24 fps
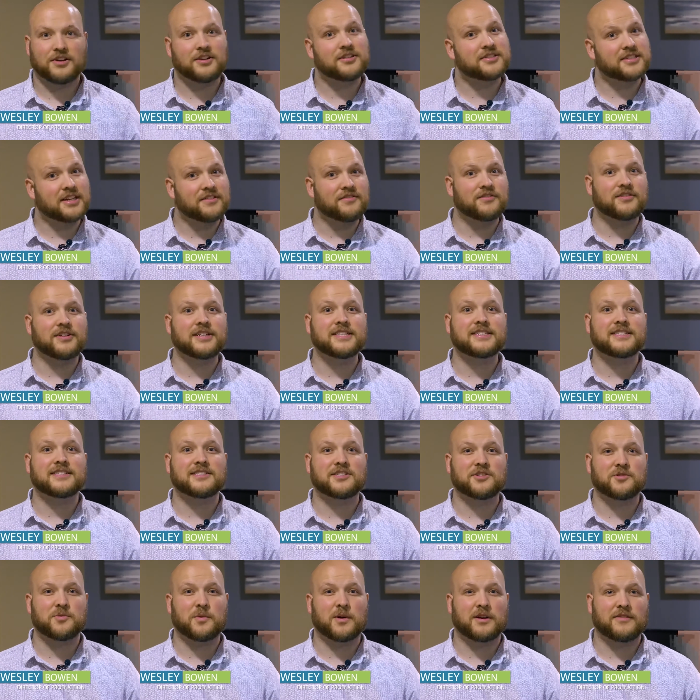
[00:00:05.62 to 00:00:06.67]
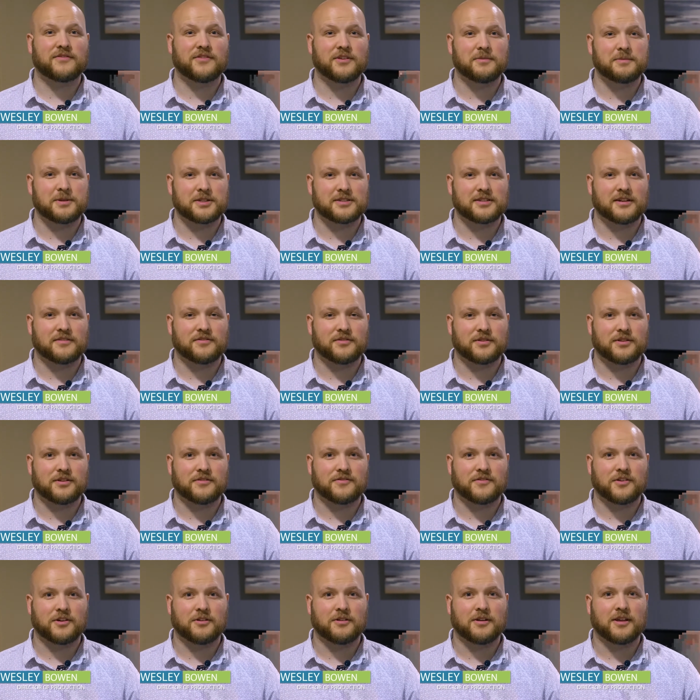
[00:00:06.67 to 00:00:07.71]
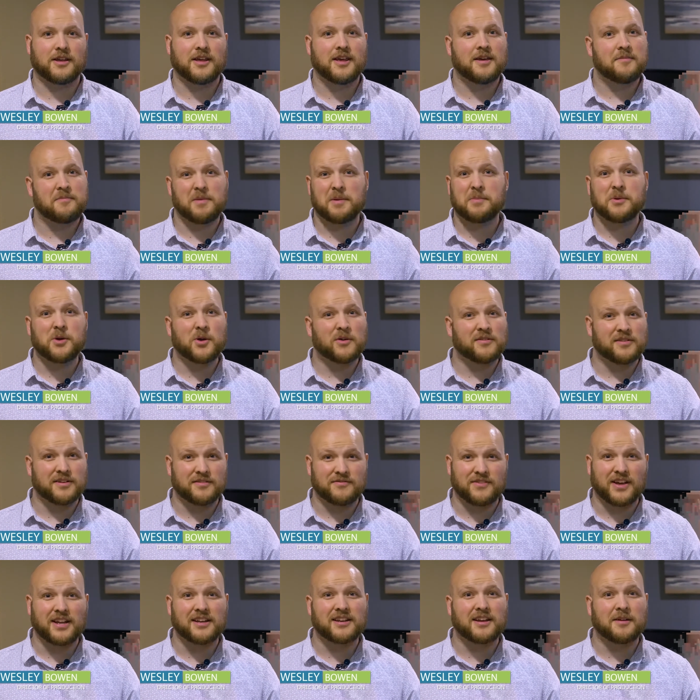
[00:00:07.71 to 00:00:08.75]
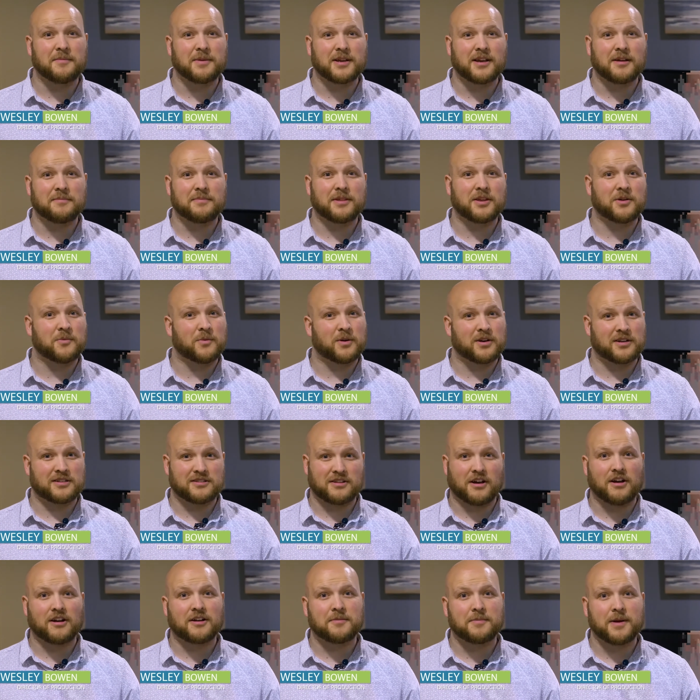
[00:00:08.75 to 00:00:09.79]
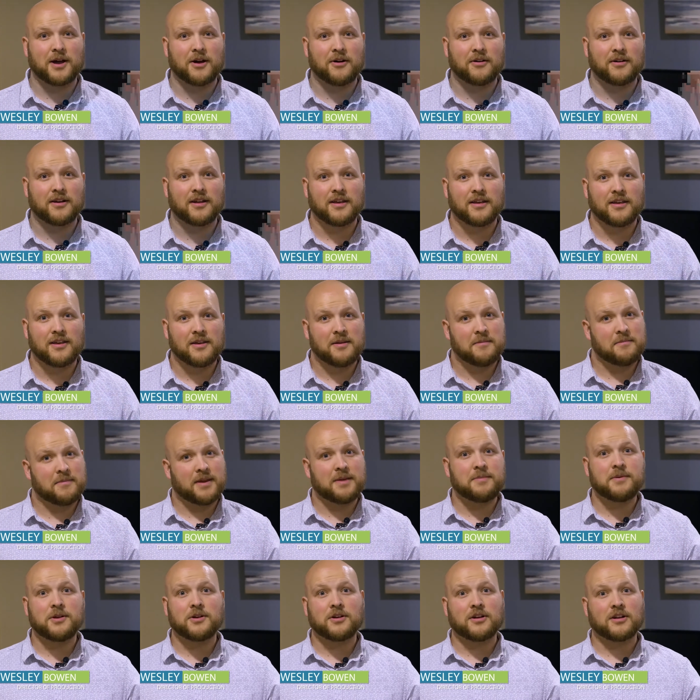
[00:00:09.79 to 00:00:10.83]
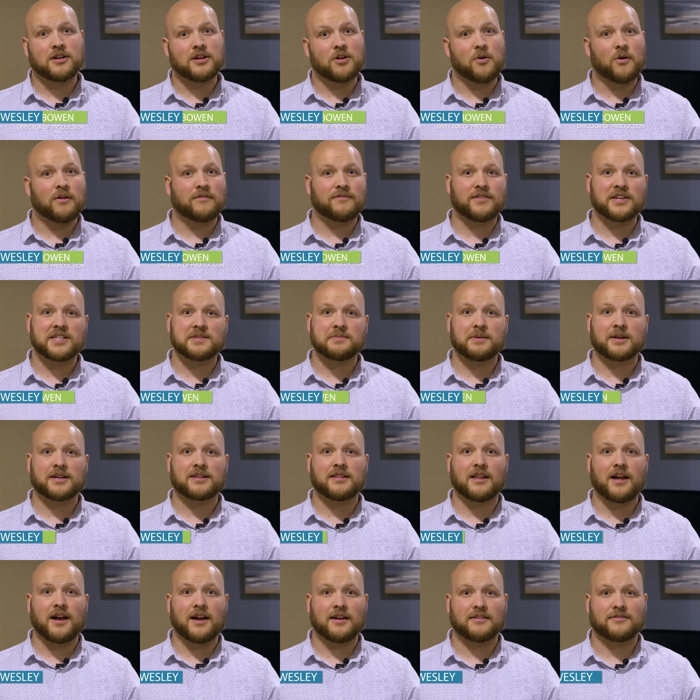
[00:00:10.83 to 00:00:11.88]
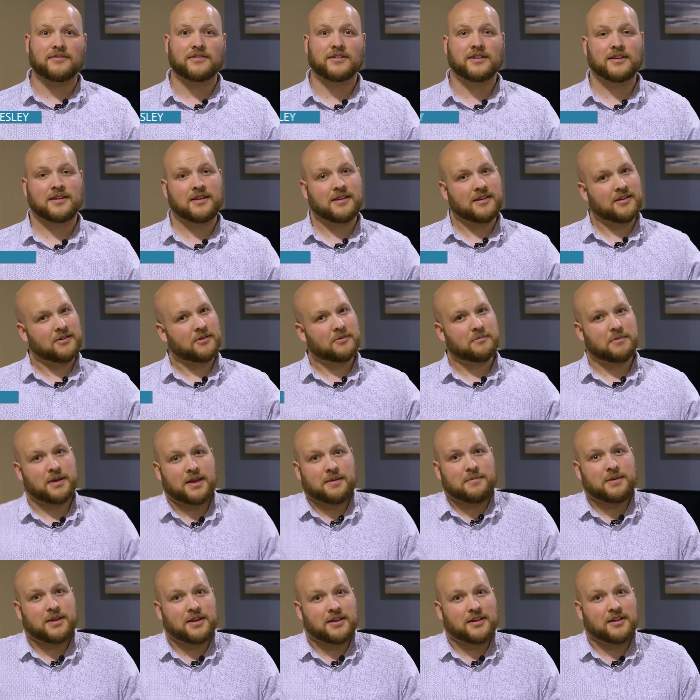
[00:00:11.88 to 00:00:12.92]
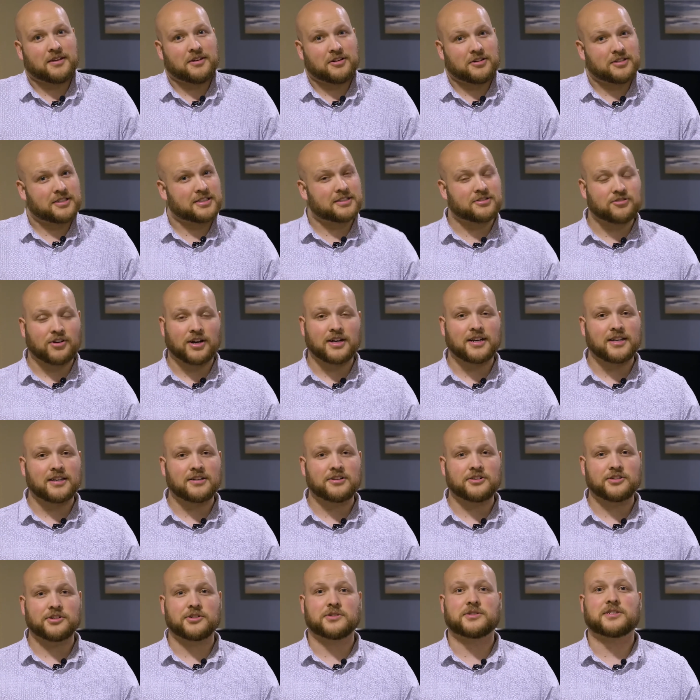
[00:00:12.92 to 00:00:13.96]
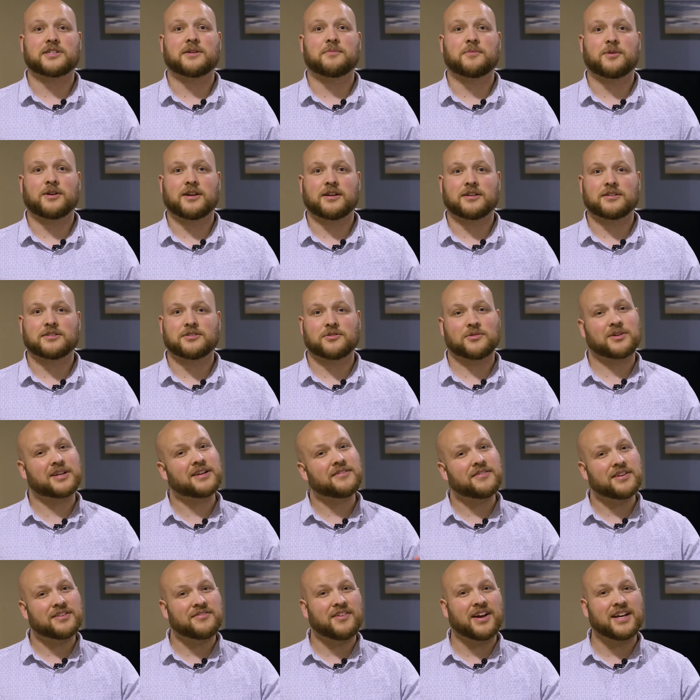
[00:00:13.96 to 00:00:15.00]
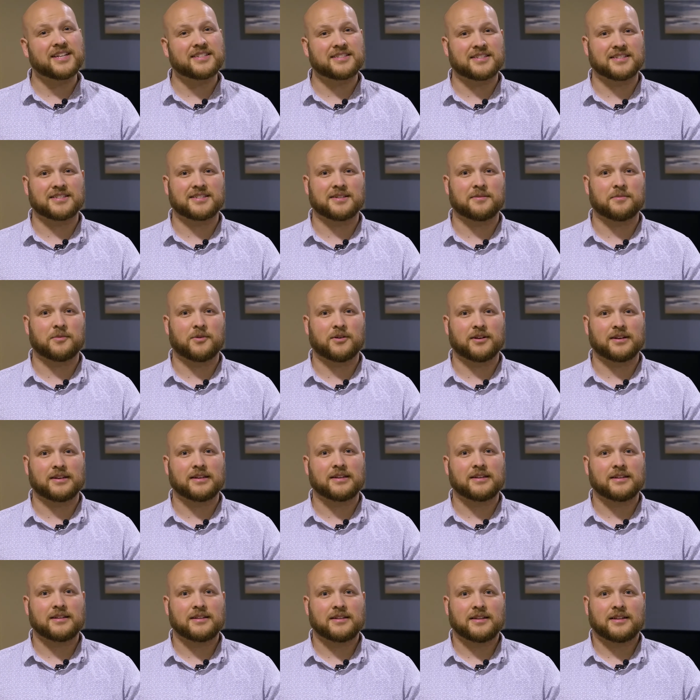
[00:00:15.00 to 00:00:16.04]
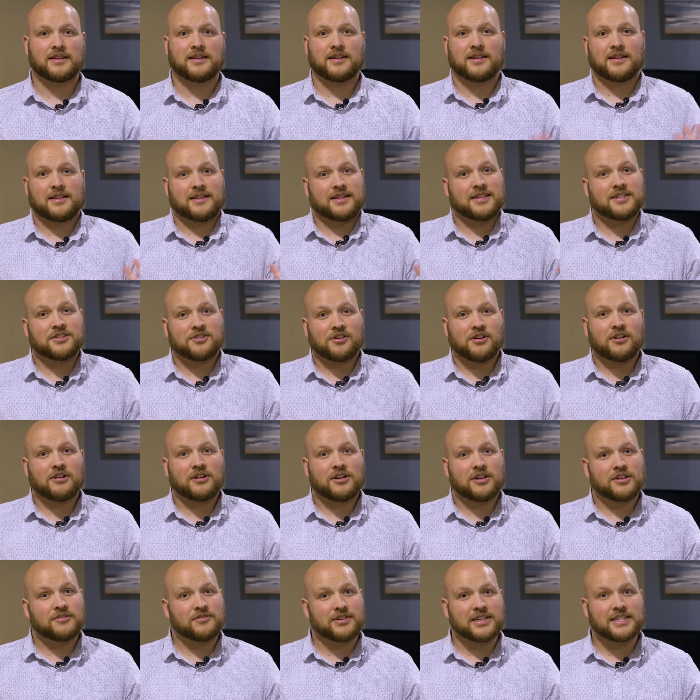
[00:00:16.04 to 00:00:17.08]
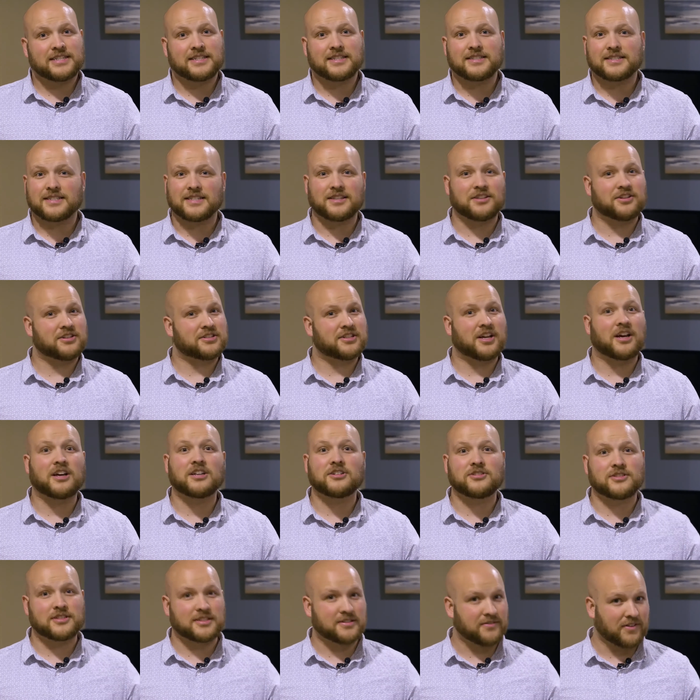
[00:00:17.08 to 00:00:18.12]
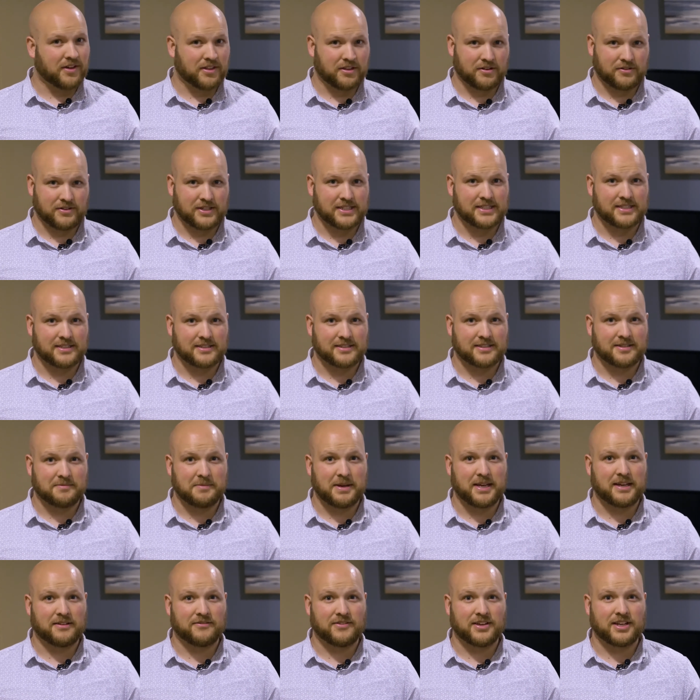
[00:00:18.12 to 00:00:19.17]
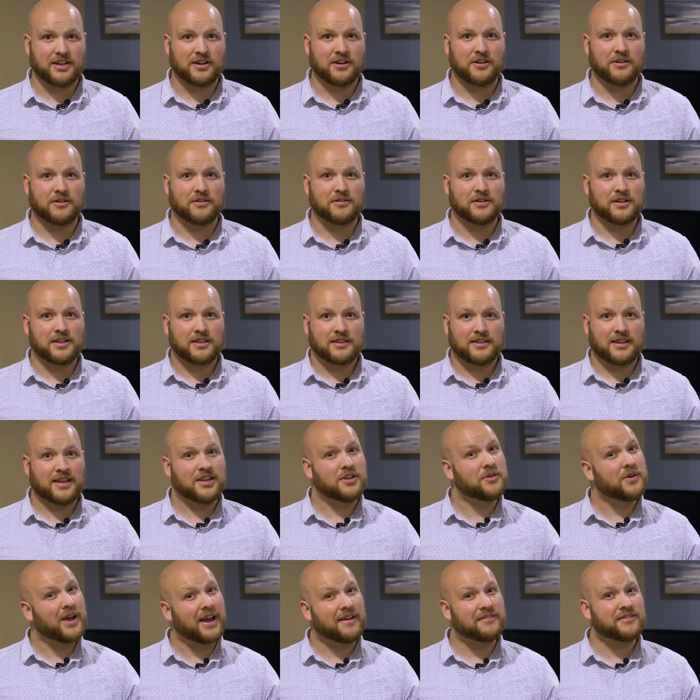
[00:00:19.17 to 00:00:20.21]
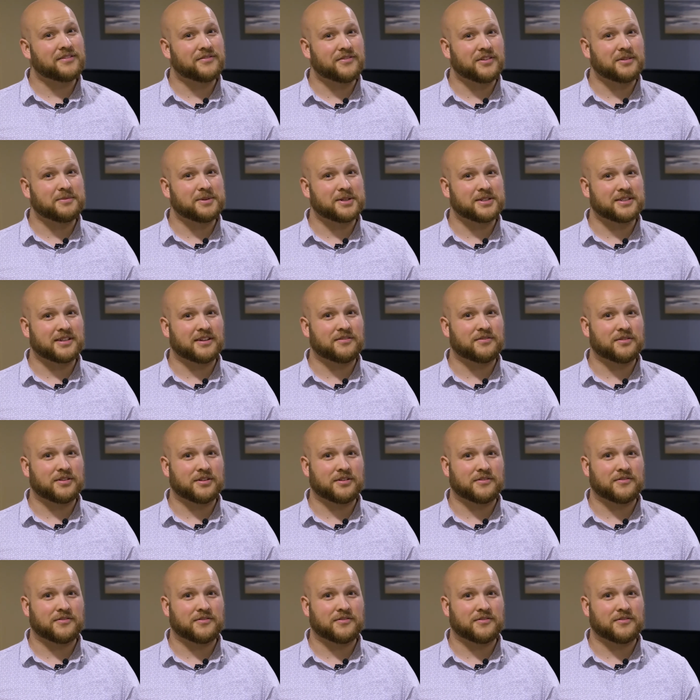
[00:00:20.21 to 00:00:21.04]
are several reasons you'd want to film yourself with your phone. Maybe you have an event coming up that you want to talk about. Maybe you're going to go on Facebook Live. Maybe you're just trying to introduce someone else or give advice to someone. These are all good reasons, and there's hundreds of other reasons to make a video that you have to film yourself with your